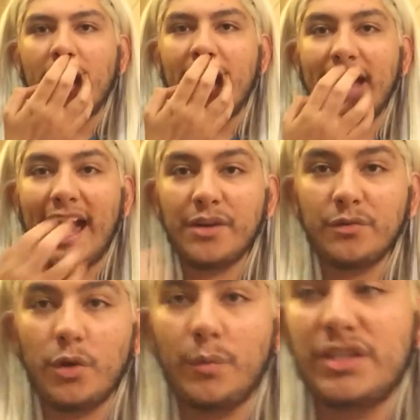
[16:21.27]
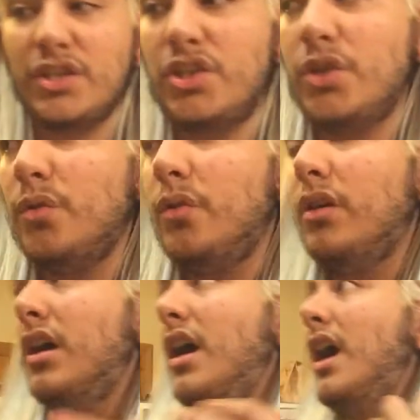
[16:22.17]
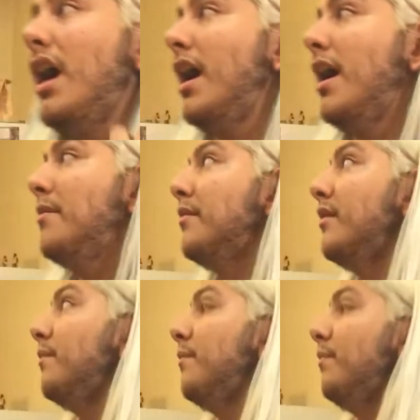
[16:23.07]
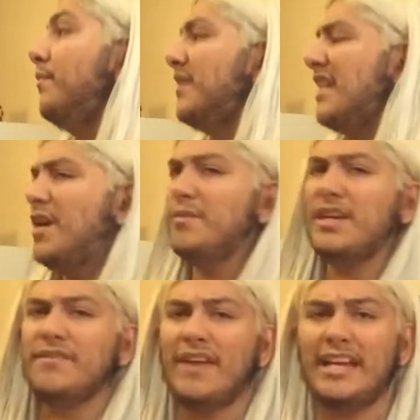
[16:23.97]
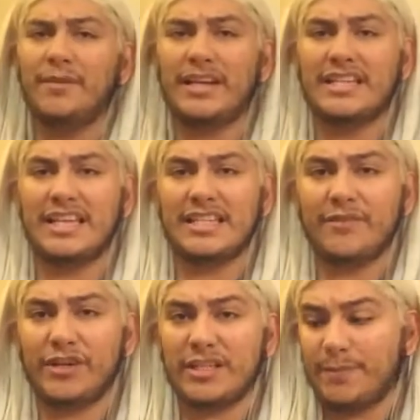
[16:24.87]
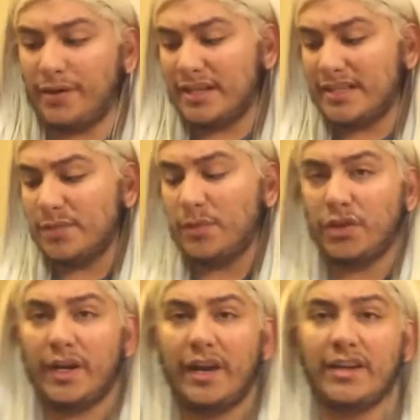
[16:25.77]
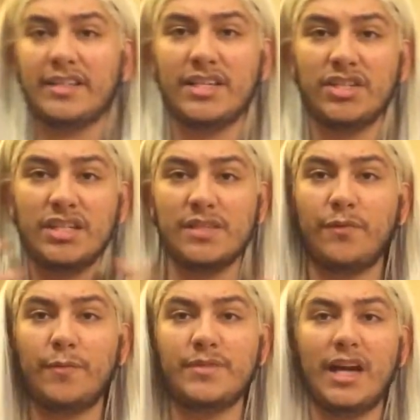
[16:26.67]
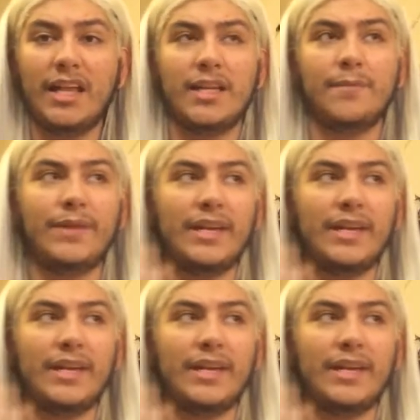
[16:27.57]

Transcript: And I don't know what to do. Tell me if anybody has ever experienced this with their hair extensions from Zala.